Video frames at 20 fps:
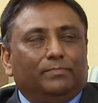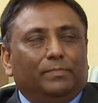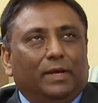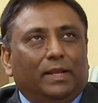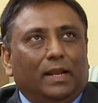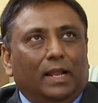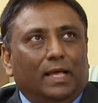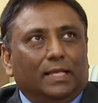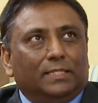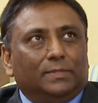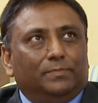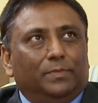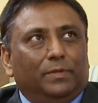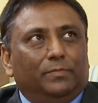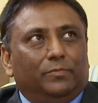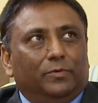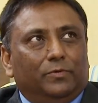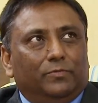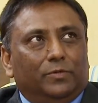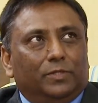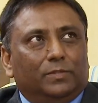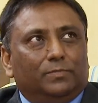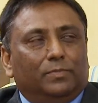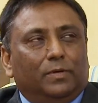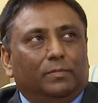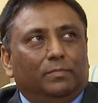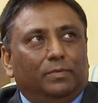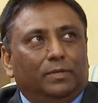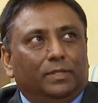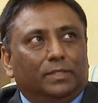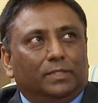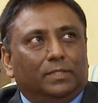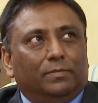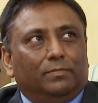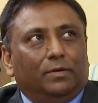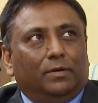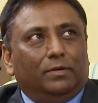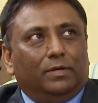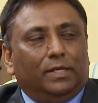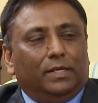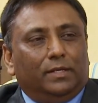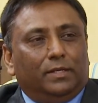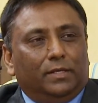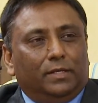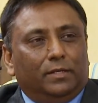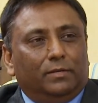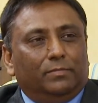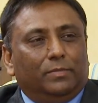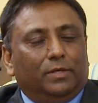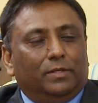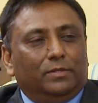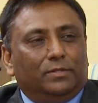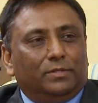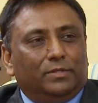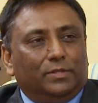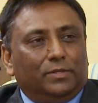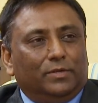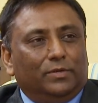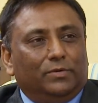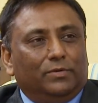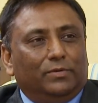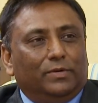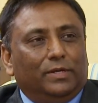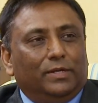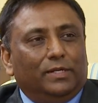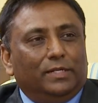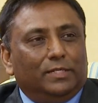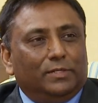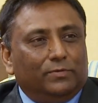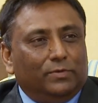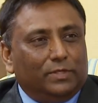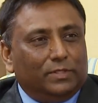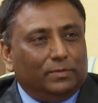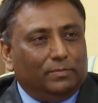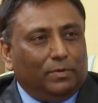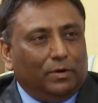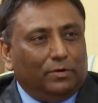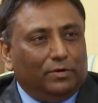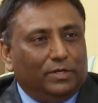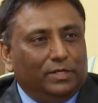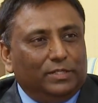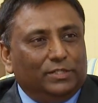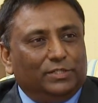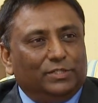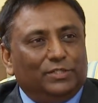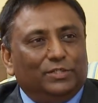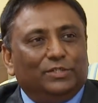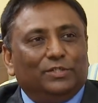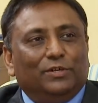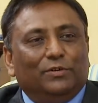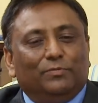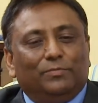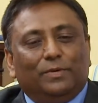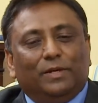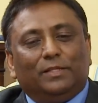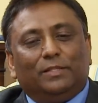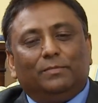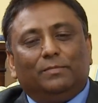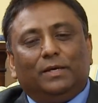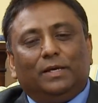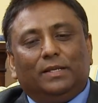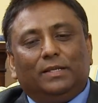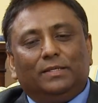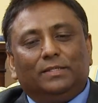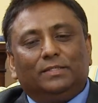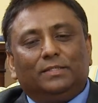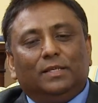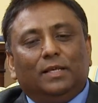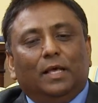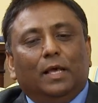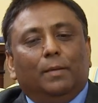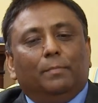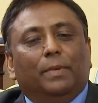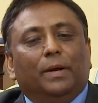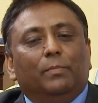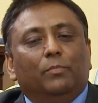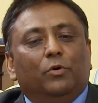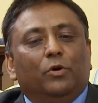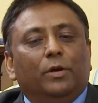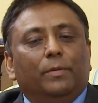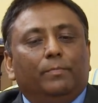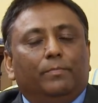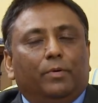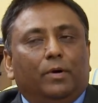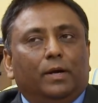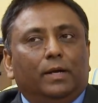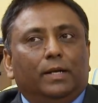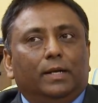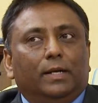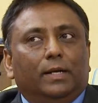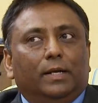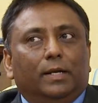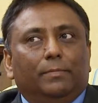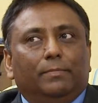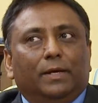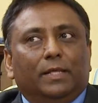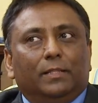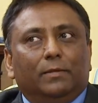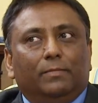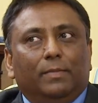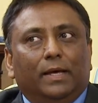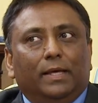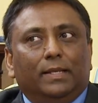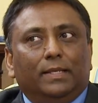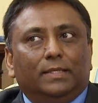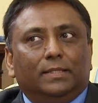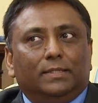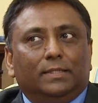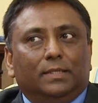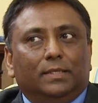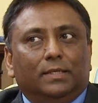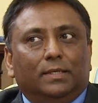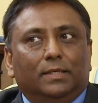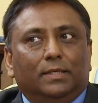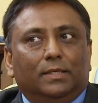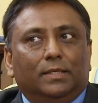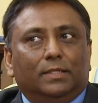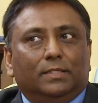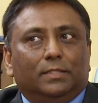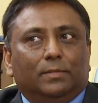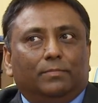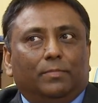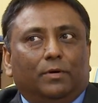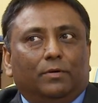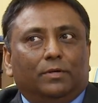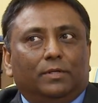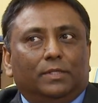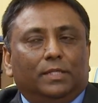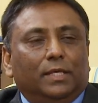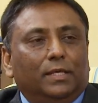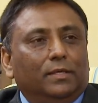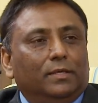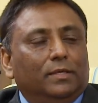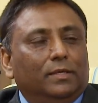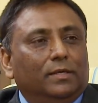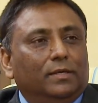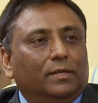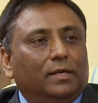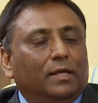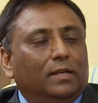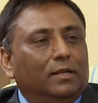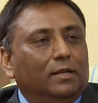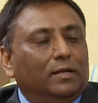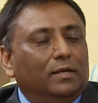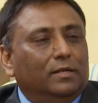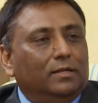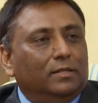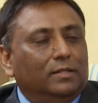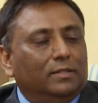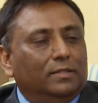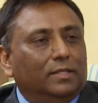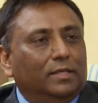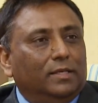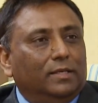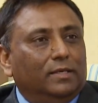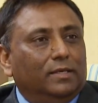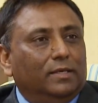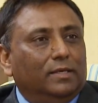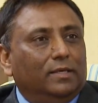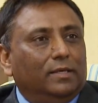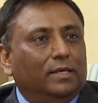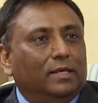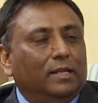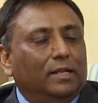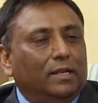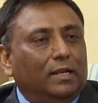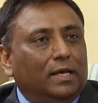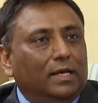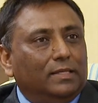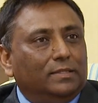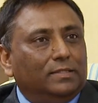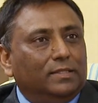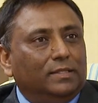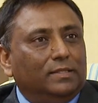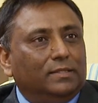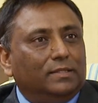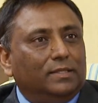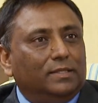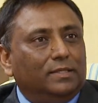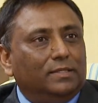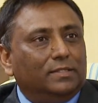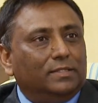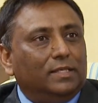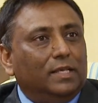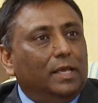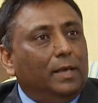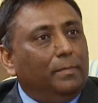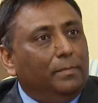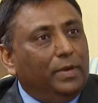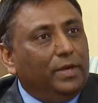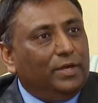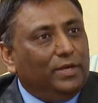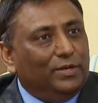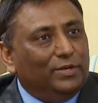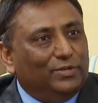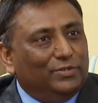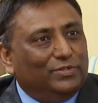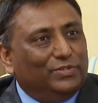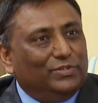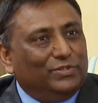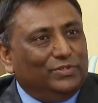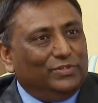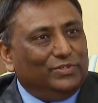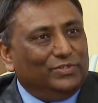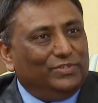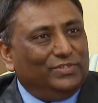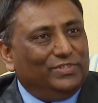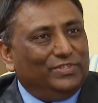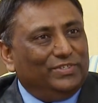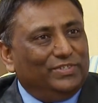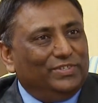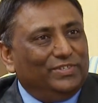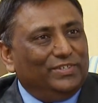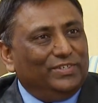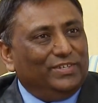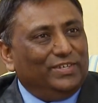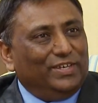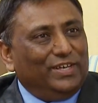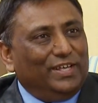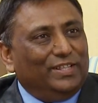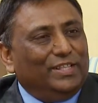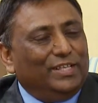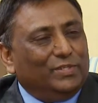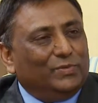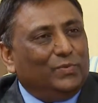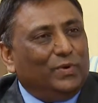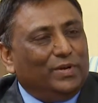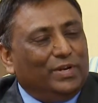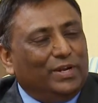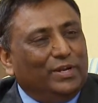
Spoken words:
My last paper was published about 18 months ago, and it was about teaching of mathematics. But more importantly, mathematics is about thinking, analytical thinking, analyzing things, making decisions. And that's what